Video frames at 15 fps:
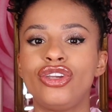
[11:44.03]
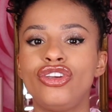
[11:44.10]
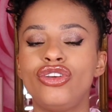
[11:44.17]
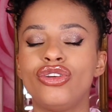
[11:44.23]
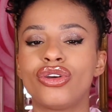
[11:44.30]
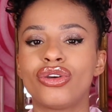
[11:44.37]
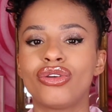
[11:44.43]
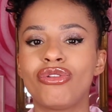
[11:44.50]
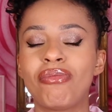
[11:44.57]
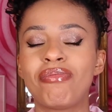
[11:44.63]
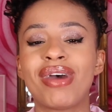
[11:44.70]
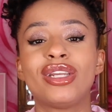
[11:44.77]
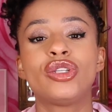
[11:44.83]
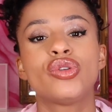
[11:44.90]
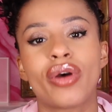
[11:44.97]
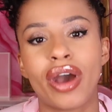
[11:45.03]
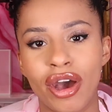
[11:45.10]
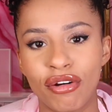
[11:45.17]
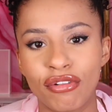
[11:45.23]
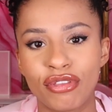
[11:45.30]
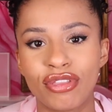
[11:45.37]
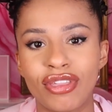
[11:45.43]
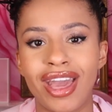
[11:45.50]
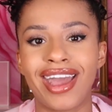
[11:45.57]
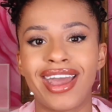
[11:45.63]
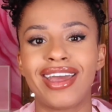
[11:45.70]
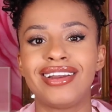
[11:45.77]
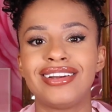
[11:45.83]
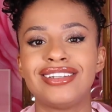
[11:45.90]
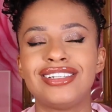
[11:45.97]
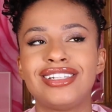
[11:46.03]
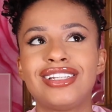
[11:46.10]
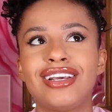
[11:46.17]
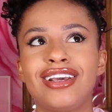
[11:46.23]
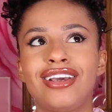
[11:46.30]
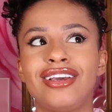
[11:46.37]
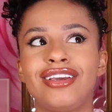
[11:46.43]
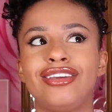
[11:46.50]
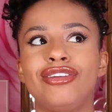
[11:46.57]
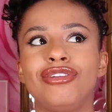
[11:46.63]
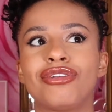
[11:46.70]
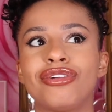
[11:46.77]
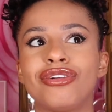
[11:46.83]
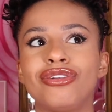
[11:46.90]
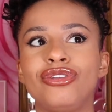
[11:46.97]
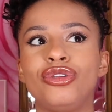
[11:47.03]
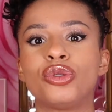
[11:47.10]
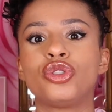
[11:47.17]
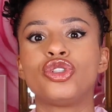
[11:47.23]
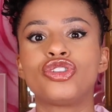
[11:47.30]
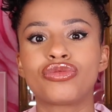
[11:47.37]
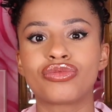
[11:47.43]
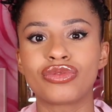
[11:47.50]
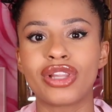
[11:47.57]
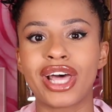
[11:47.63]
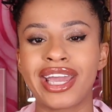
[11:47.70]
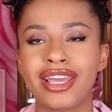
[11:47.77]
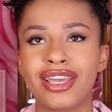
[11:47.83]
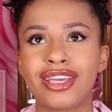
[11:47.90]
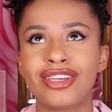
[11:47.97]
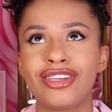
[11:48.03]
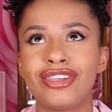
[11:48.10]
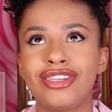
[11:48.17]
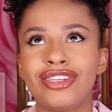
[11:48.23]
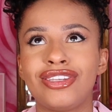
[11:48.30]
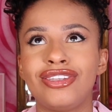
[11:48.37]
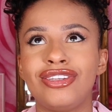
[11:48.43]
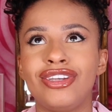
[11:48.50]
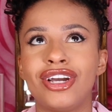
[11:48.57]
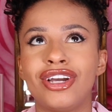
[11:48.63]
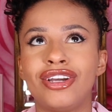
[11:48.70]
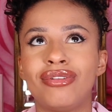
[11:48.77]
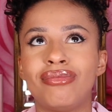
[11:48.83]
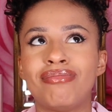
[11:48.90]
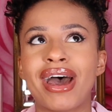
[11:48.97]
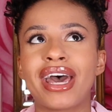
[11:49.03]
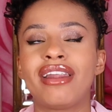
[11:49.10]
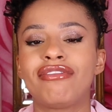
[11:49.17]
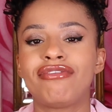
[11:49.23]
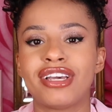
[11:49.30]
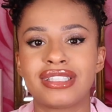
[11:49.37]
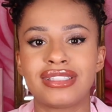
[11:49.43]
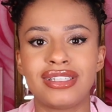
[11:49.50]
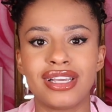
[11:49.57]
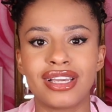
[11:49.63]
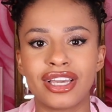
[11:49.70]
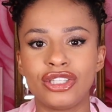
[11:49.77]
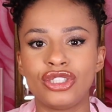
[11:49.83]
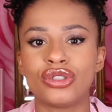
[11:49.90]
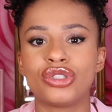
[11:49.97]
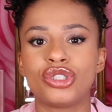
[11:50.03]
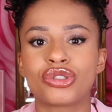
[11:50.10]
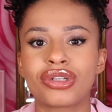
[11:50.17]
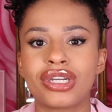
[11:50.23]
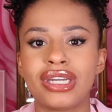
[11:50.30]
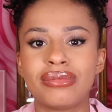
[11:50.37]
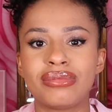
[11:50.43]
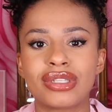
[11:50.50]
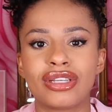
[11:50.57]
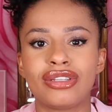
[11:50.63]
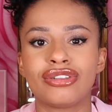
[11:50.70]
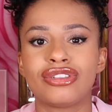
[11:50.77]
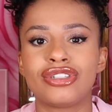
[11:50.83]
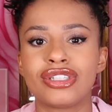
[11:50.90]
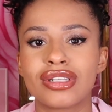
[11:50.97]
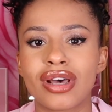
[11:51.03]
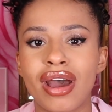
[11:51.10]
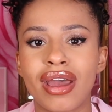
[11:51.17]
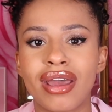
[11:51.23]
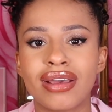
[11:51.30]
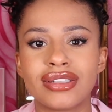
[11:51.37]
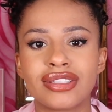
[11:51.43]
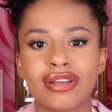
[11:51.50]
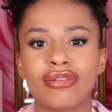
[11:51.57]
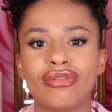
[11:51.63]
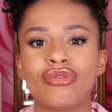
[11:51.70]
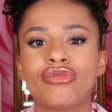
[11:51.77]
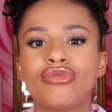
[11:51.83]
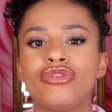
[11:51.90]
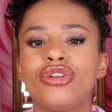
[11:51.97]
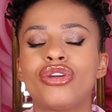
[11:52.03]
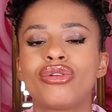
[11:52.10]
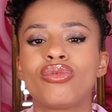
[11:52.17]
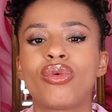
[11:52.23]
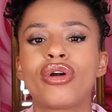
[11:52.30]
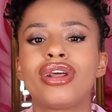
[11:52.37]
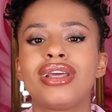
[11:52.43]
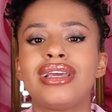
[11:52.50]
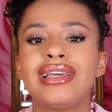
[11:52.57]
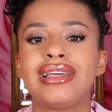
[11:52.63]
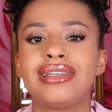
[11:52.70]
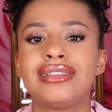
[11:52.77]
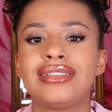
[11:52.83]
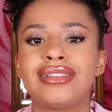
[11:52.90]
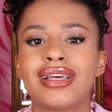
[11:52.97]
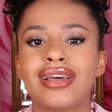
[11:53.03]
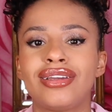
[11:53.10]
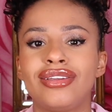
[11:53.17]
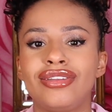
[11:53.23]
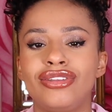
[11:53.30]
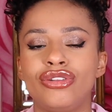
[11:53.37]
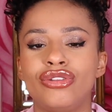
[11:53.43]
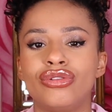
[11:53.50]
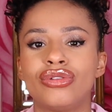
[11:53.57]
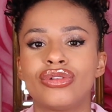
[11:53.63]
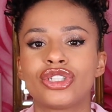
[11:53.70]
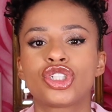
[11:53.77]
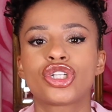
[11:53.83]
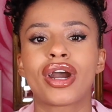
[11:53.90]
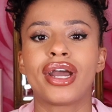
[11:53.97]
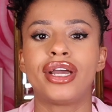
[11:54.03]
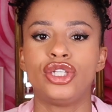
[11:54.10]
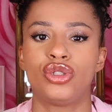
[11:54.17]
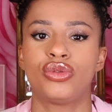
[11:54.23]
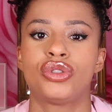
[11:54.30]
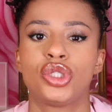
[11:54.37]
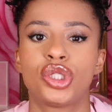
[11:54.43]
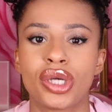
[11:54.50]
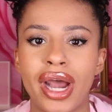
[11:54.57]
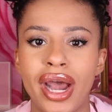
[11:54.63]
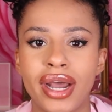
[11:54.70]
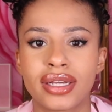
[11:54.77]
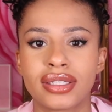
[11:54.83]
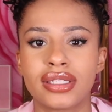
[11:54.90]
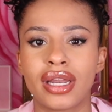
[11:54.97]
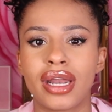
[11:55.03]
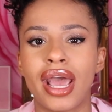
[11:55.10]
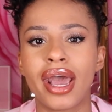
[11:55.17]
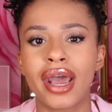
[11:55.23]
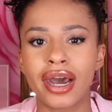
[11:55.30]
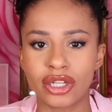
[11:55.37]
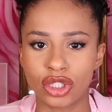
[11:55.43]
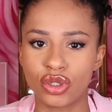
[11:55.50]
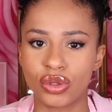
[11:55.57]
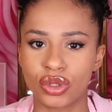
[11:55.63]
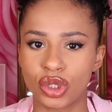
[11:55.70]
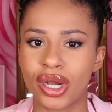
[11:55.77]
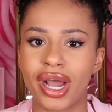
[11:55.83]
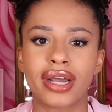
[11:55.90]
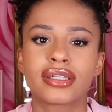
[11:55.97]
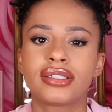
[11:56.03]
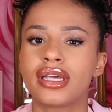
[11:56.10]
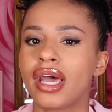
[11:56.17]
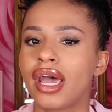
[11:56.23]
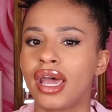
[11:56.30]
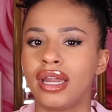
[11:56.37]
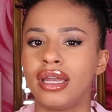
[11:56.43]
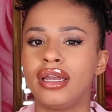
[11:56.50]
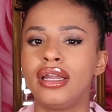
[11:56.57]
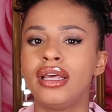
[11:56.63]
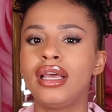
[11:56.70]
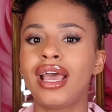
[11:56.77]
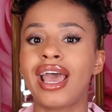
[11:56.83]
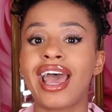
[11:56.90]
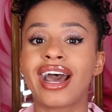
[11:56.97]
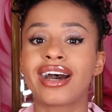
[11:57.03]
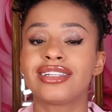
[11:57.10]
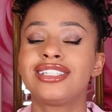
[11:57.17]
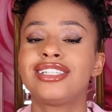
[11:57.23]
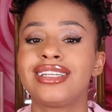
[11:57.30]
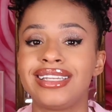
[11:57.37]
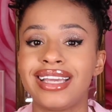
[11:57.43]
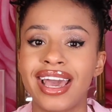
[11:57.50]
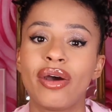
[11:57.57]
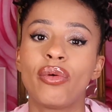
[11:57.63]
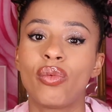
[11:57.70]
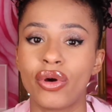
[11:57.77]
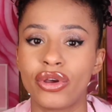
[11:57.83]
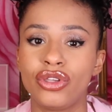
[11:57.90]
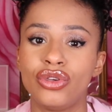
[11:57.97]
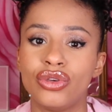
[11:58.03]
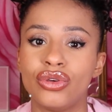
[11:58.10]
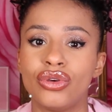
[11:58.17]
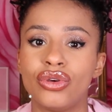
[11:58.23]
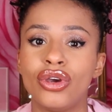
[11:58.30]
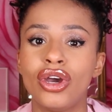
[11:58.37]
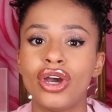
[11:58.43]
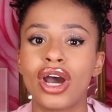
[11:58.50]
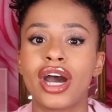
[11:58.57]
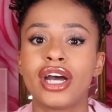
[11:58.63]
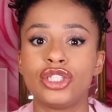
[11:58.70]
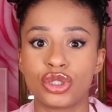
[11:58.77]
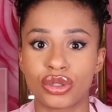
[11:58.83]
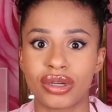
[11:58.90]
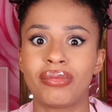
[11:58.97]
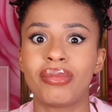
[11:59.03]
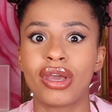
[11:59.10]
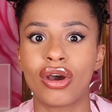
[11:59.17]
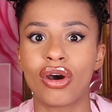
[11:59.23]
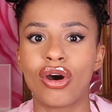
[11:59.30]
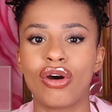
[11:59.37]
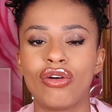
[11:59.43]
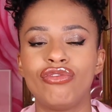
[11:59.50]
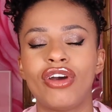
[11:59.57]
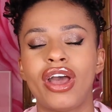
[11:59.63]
you know, mental health, and, you know, your like manifesting and your dreams and your desires, and, you know, what it is that you are trying to attract, and how to attract it, and how to get what you are dreaming of,